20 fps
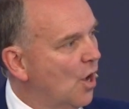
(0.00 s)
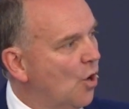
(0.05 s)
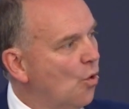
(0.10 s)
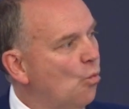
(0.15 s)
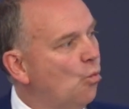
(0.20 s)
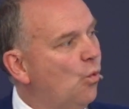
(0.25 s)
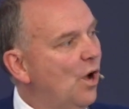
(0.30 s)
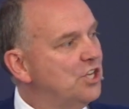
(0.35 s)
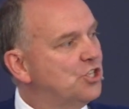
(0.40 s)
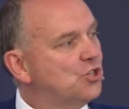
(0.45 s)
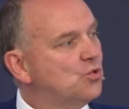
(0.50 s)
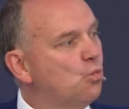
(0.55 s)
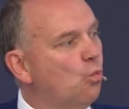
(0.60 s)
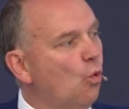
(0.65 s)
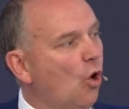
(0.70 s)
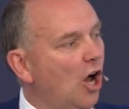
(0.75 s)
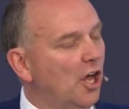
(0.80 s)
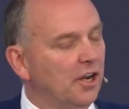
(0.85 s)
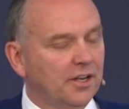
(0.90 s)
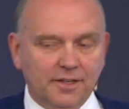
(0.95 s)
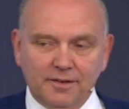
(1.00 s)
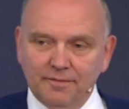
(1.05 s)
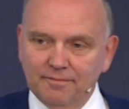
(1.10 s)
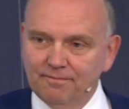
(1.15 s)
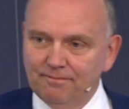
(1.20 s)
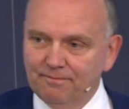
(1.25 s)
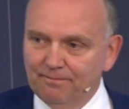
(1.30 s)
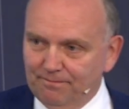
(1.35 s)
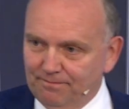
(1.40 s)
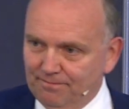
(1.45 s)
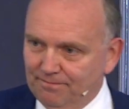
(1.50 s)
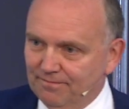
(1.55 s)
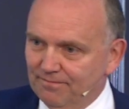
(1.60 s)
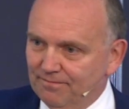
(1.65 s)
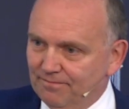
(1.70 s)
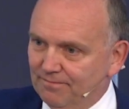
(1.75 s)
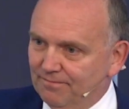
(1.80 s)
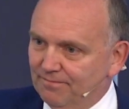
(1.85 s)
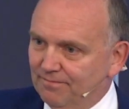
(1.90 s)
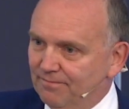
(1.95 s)
which one
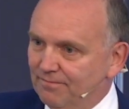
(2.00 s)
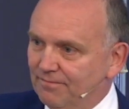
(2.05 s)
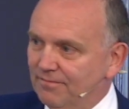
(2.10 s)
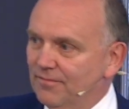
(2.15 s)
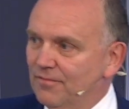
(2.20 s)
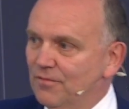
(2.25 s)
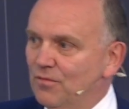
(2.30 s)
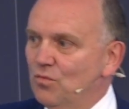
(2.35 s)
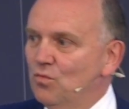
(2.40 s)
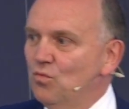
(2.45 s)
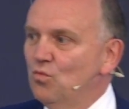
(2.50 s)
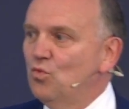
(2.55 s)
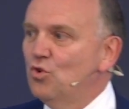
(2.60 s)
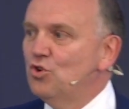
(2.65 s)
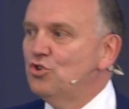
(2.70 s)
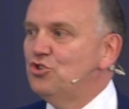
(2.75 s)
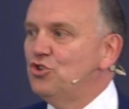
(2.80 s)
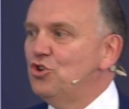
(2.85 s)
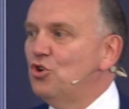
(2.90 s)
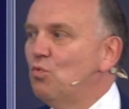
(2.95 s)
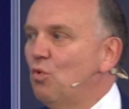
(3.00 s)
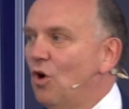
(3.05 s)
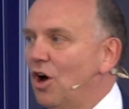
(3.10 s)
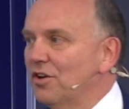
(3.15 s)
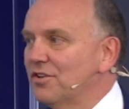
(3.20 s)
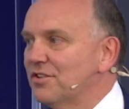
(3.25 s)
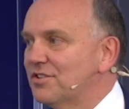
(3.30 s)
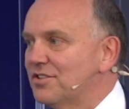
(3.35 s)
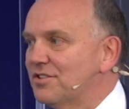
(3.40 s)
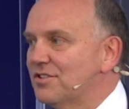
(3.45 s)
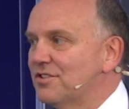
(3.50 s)
would you want